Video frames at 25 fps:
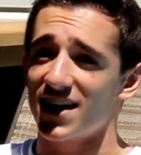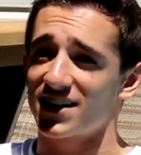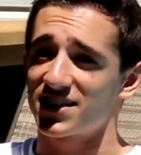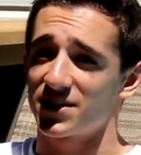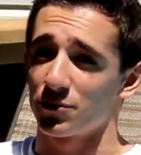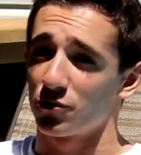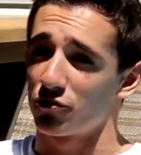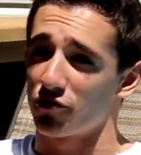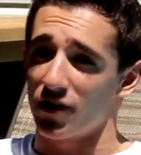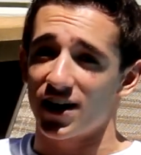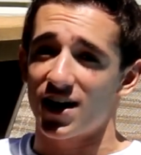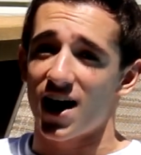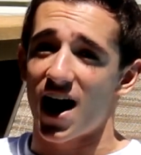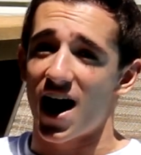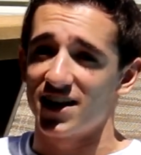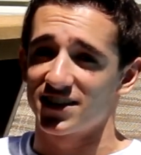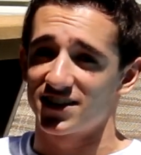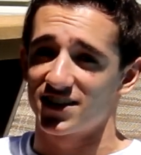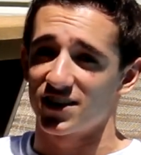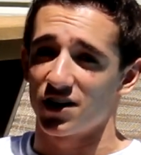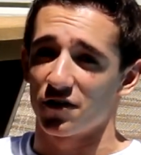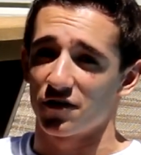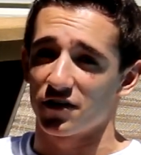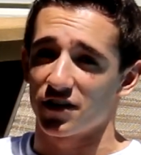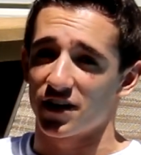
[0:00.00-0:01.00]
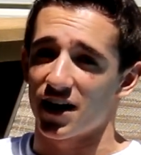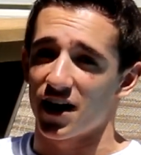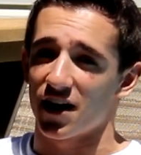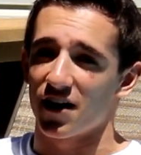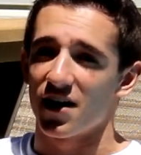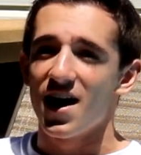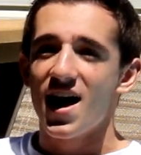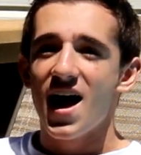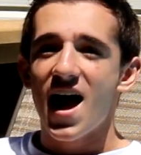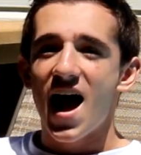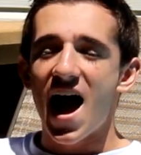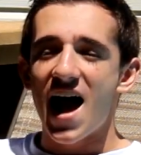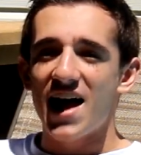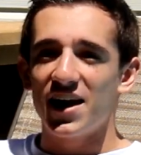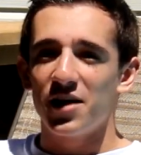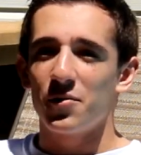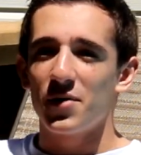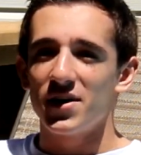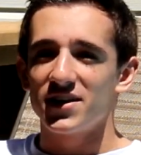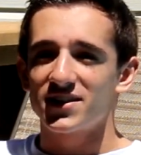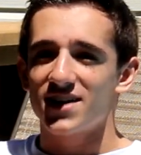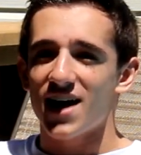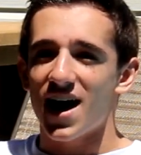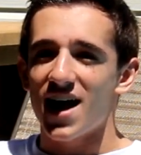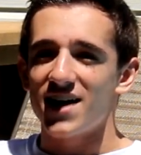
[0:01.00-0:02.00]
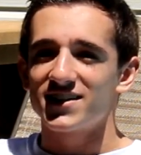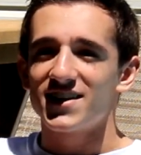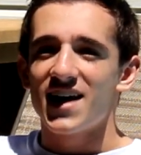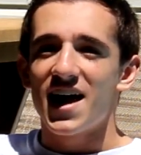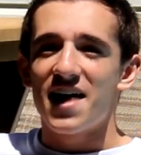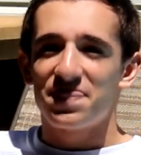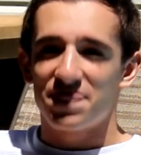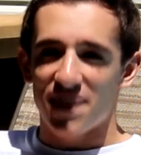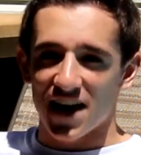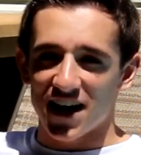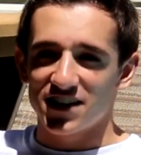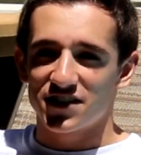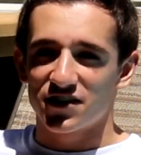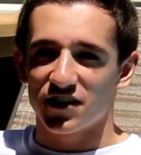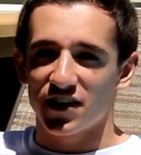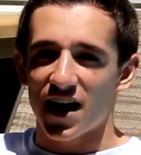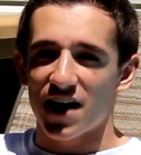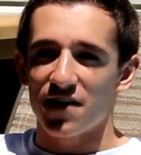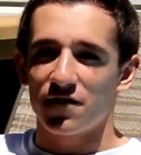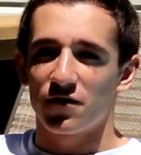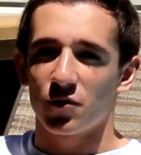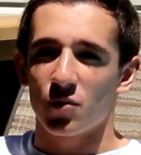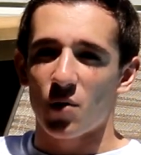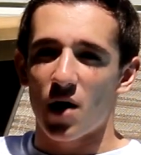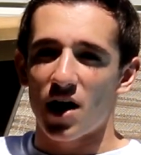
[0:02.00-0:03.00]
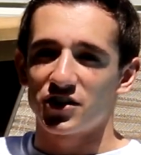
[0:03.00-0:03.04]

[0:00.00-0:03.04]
got some great content over there. Anyways guys, thanks again for